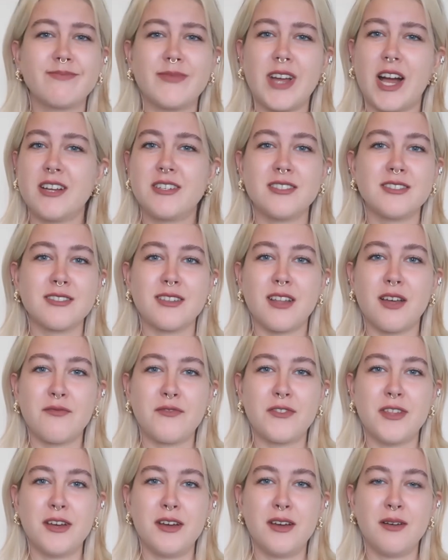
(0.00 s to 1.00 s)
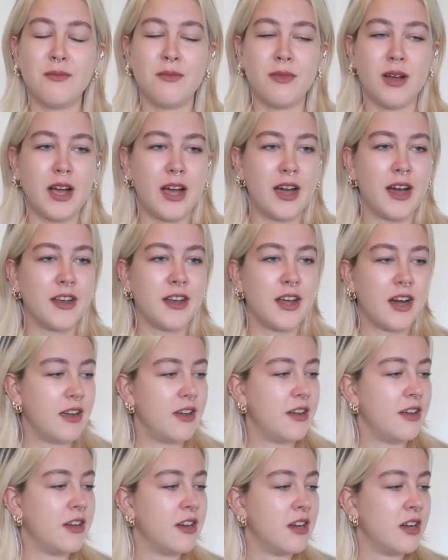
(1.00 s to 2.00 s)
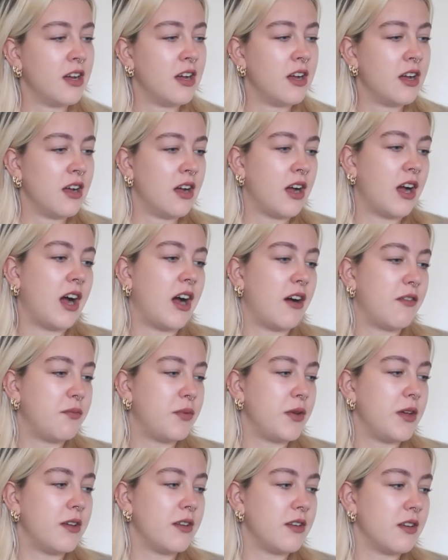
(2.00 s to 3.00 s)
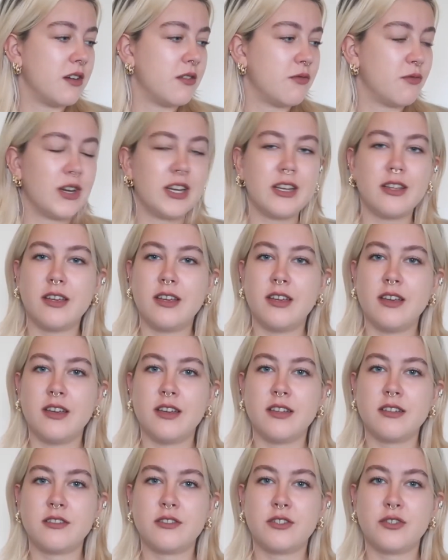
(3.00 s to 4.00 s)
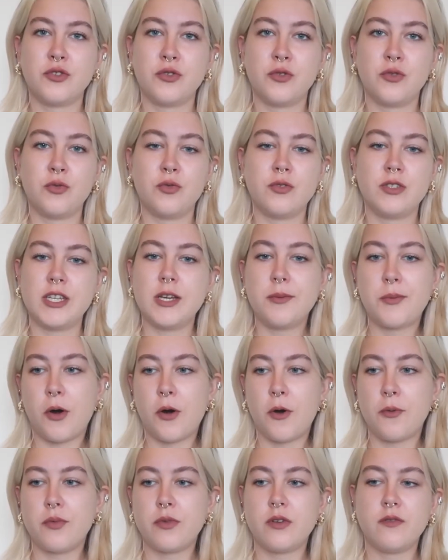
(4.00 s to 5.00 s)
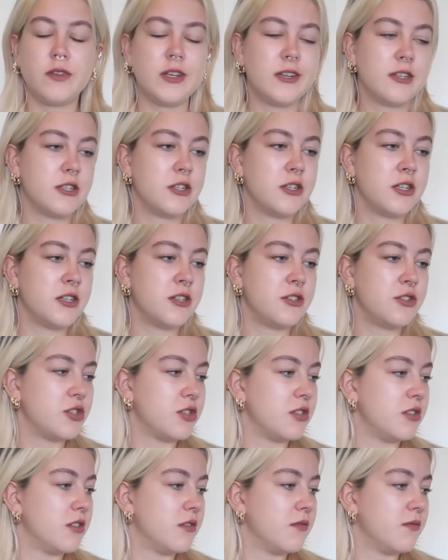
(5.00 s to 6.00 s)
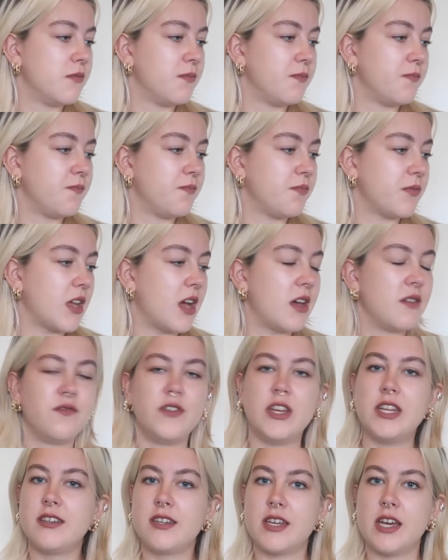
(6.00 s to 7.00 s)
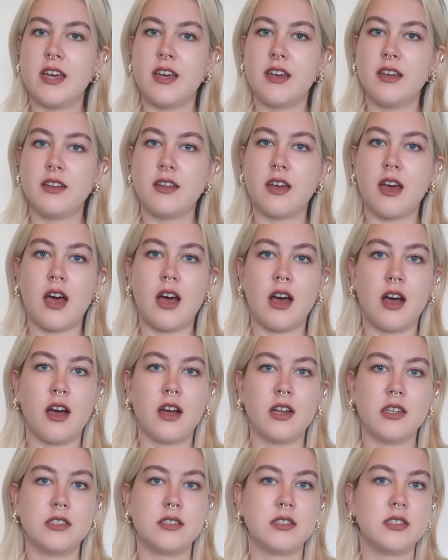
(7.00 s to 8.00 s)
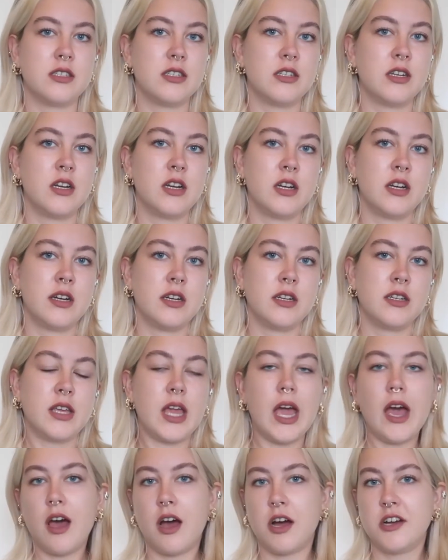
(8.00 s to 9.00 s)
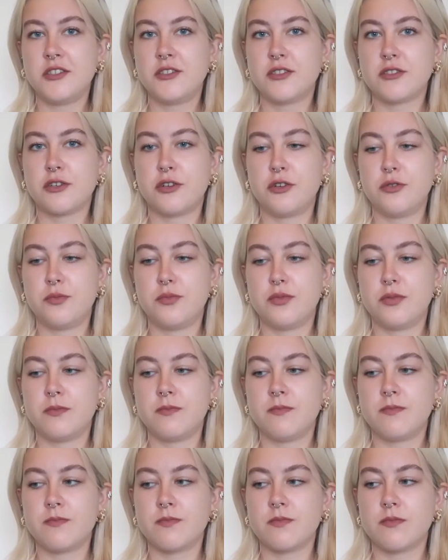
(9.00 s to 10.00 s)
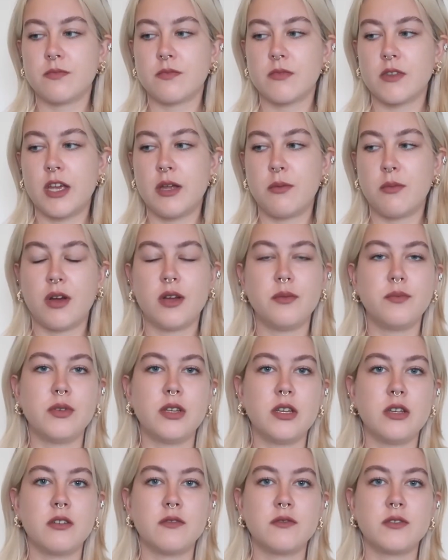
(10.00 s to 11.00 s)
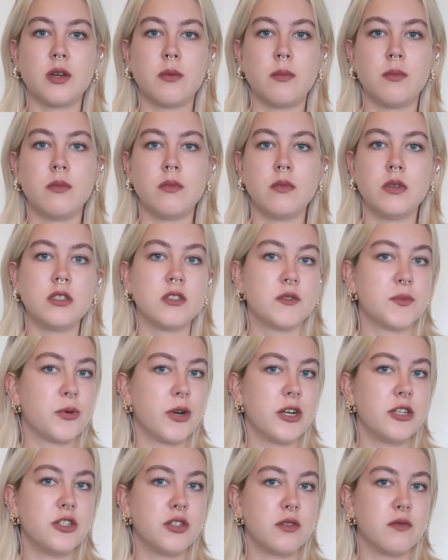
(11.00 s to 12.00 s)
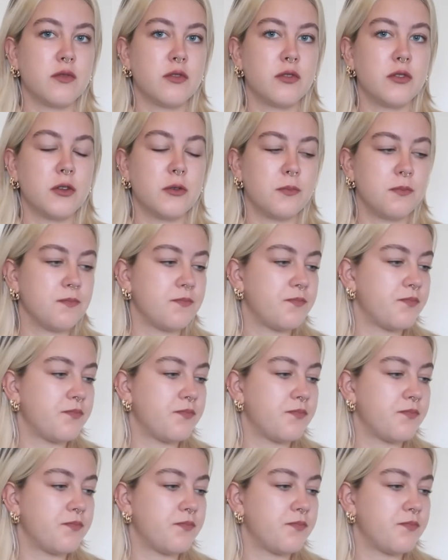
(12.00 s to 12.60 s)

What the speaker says: I just love them. And I have been really into Depop and vintage and Vinted, and yeah, I just hope it might be of some inspiration for you.